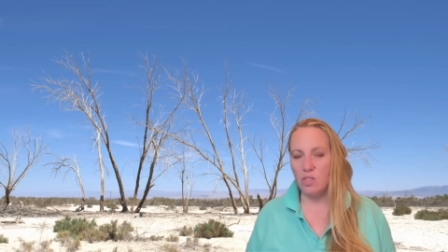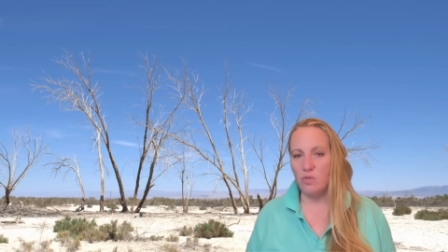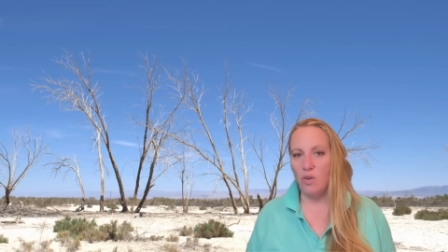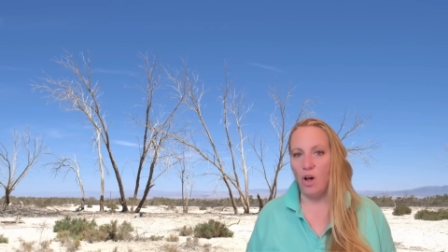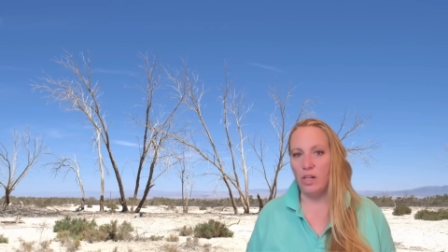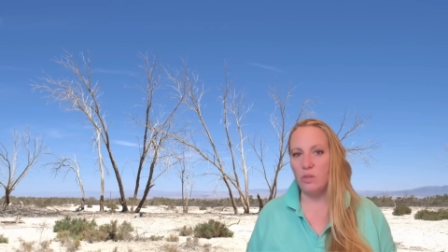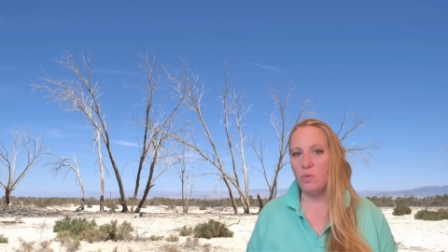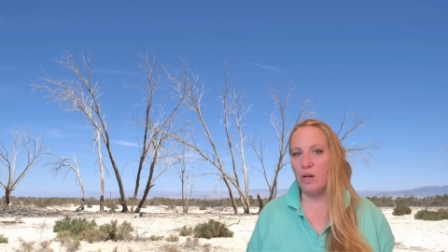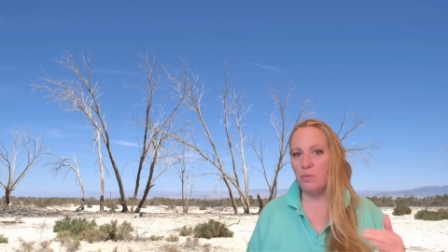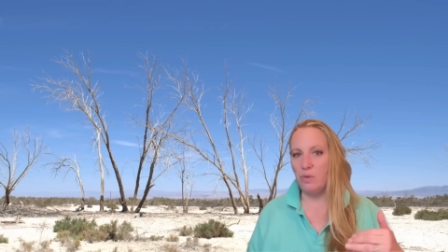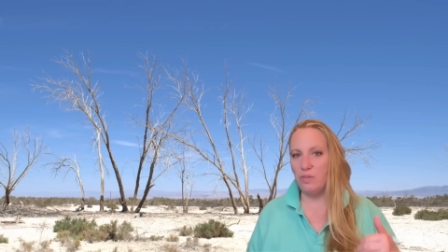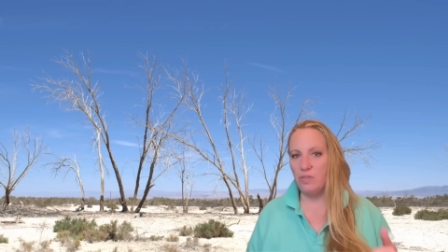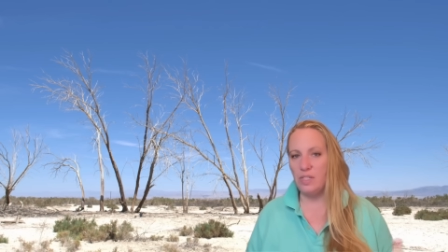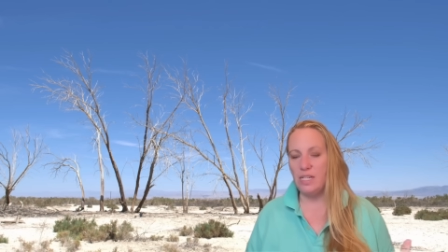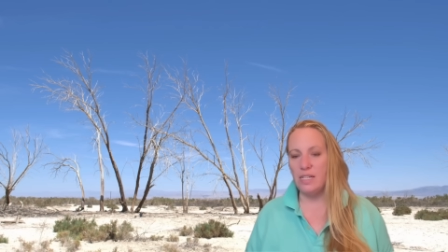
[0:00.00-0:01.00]
Fault, what
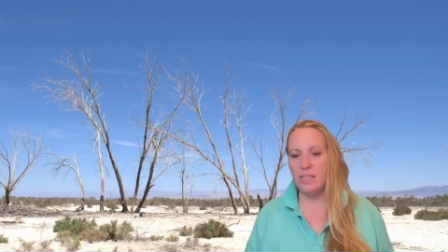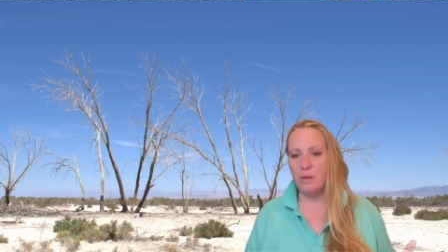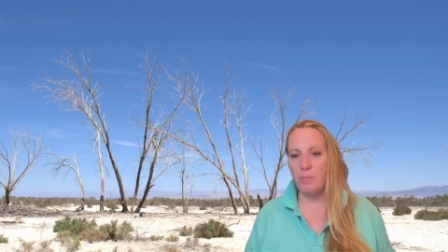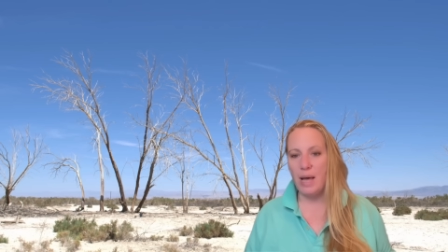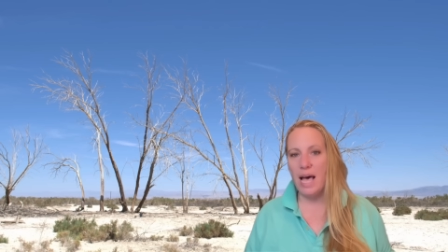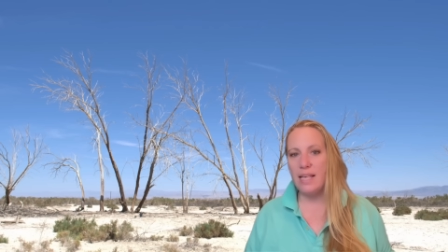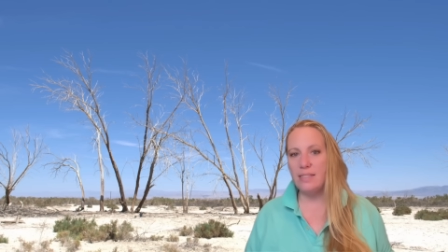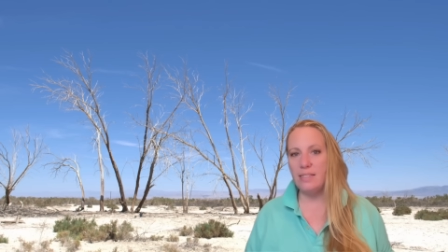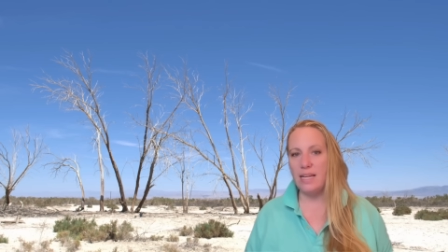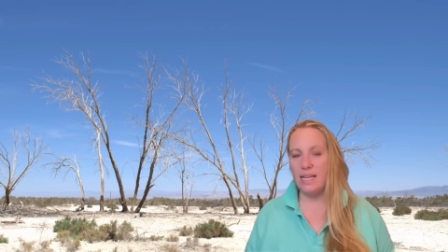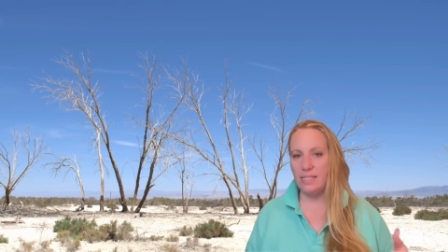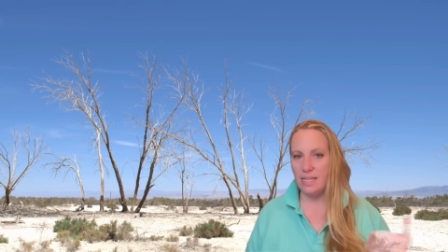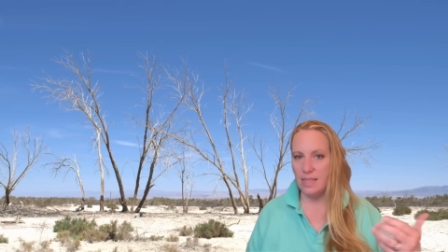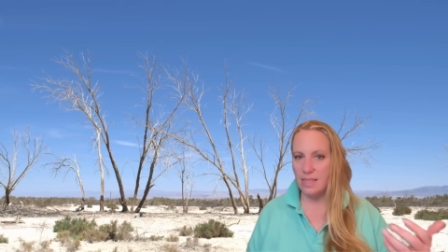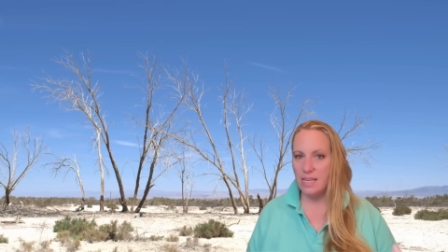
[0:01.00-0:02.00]
we've seen in the past
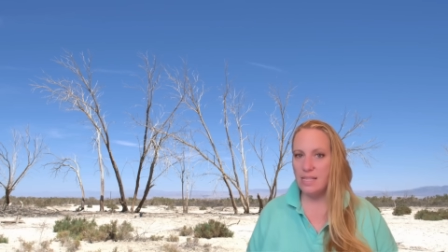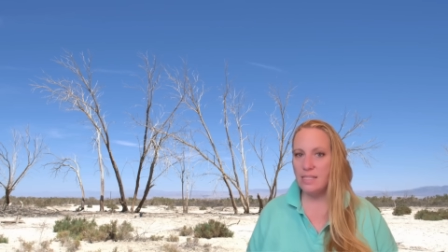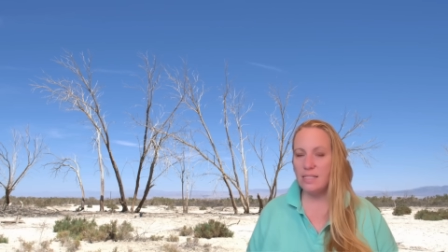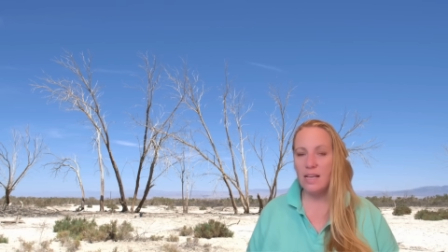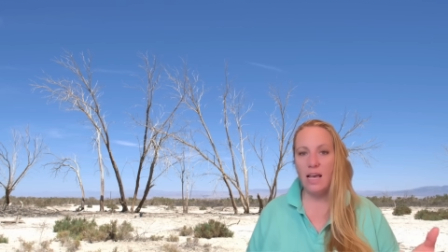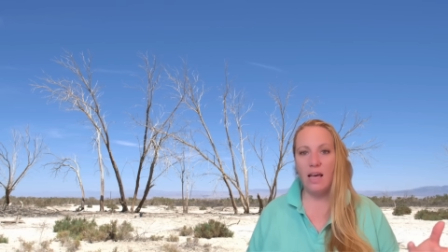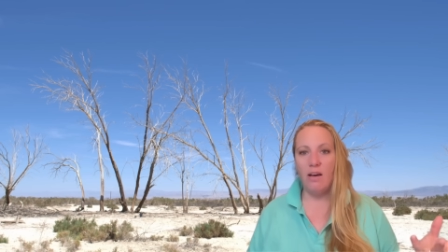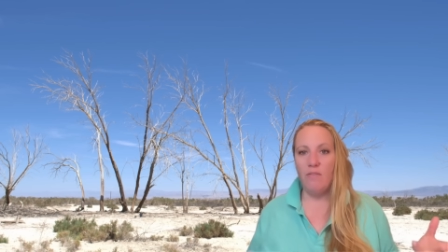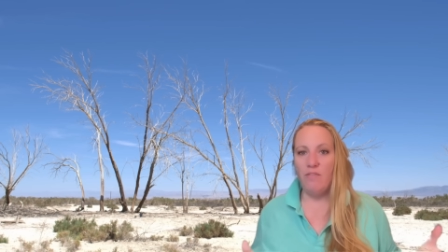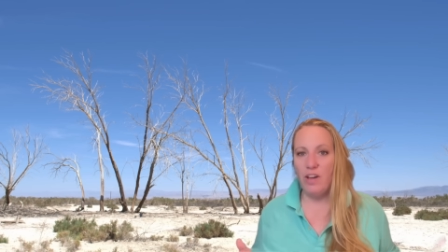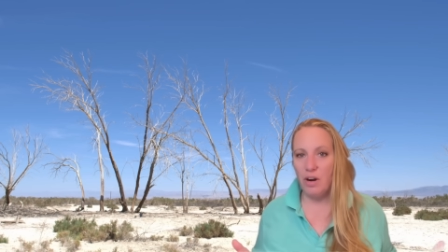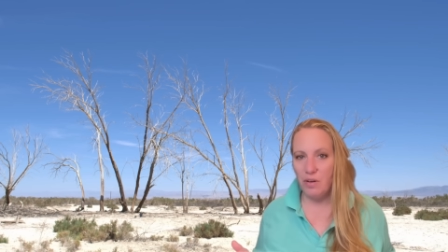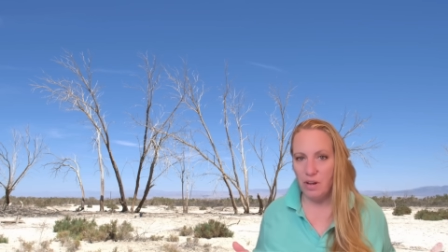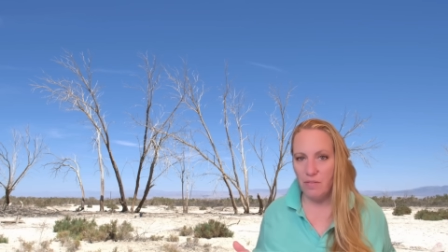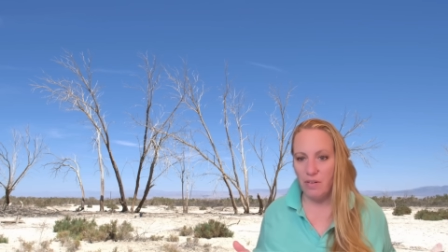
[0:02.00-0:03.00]
days. And this
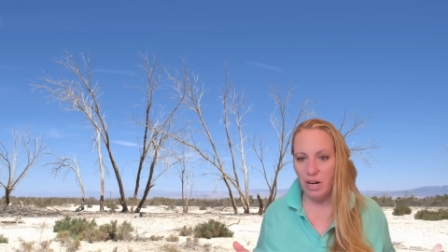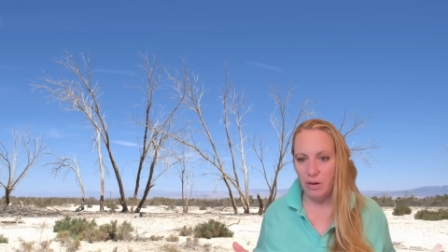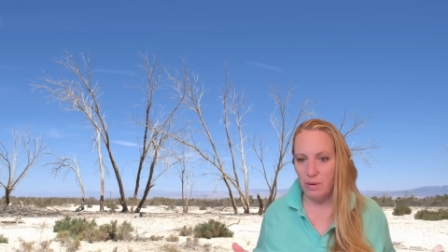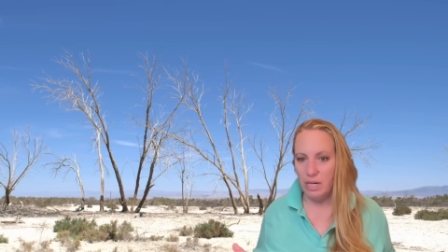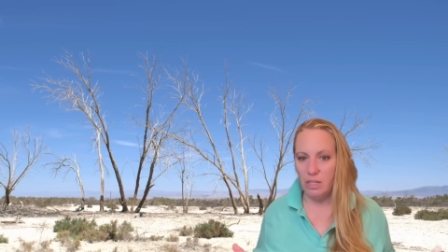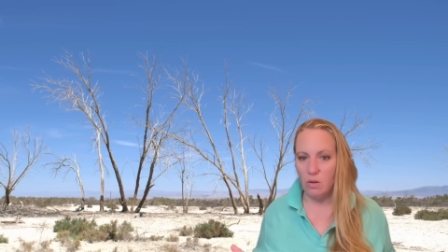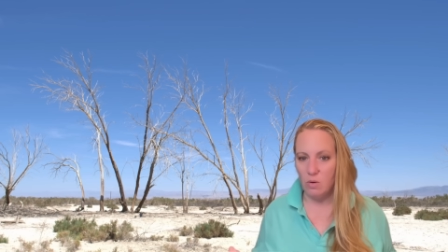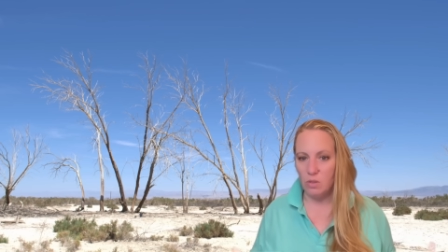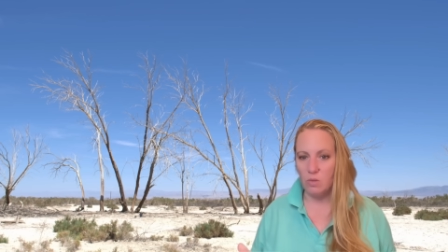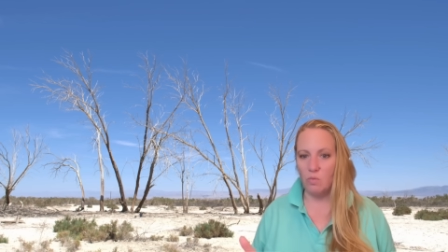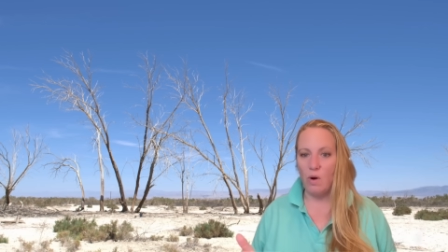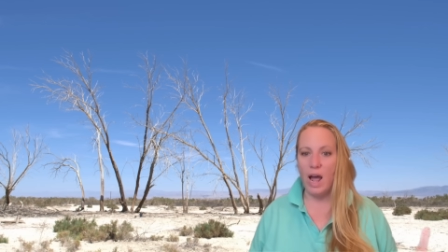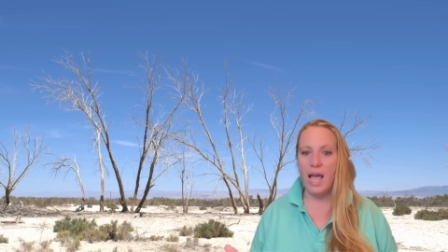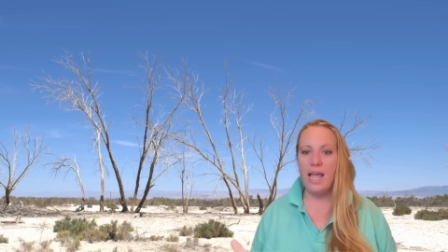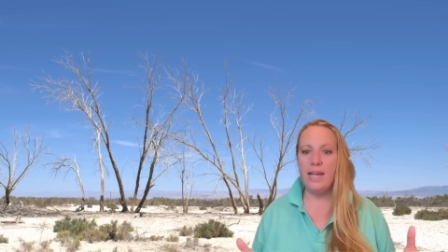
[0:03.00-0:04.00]
very, very close,
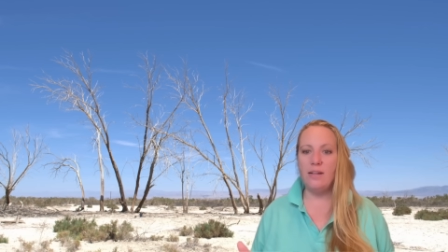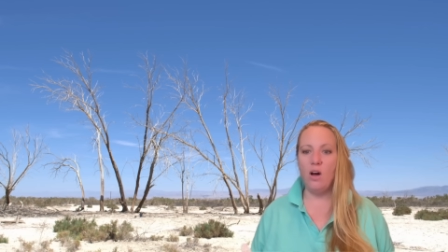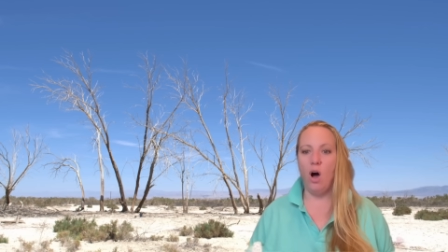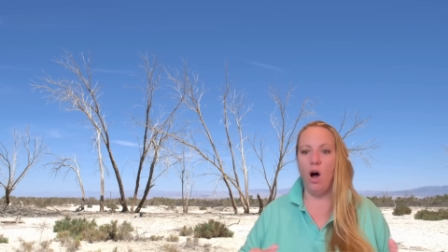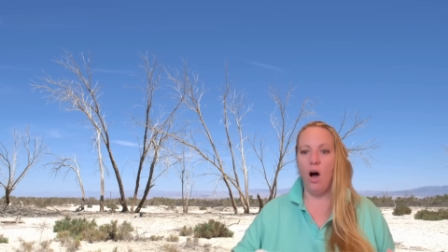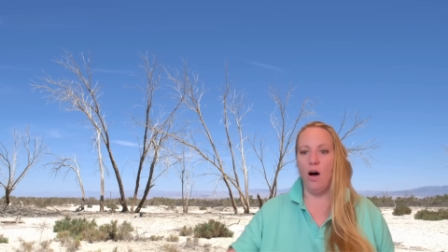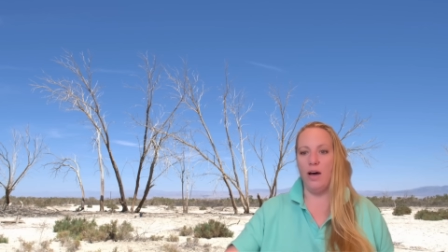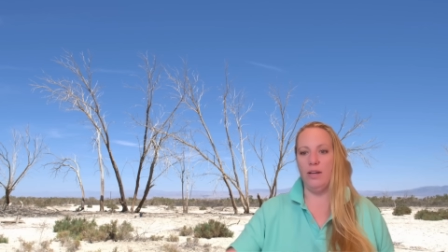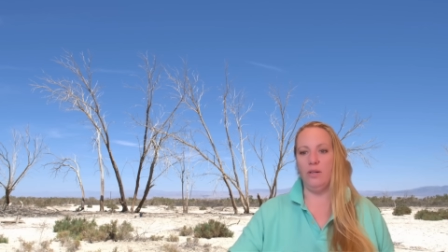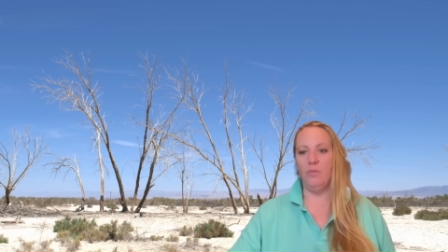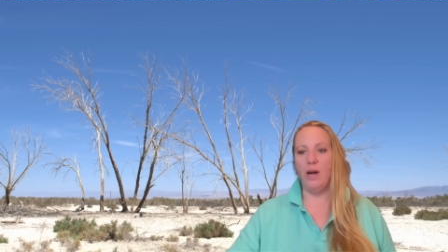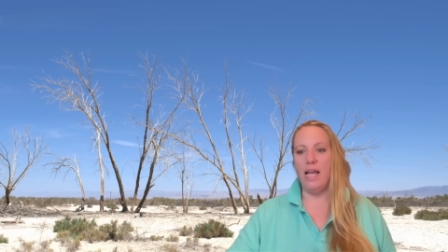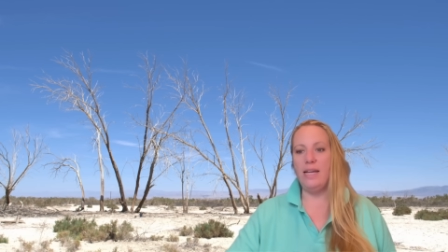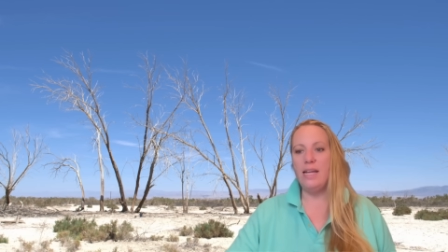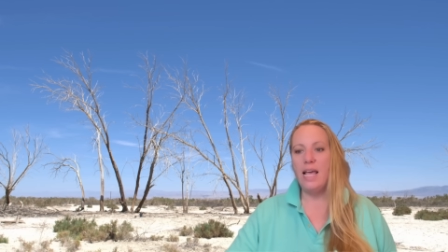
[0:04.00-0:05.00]
right on,
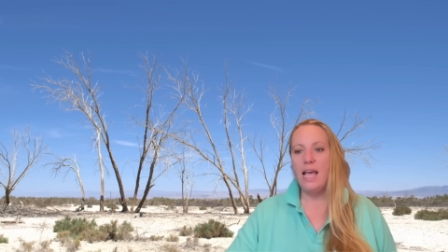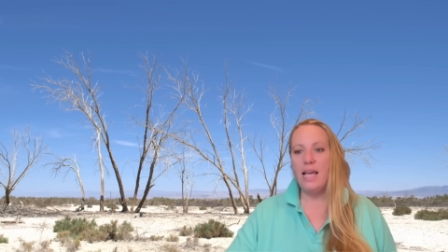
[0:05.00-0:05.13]
right?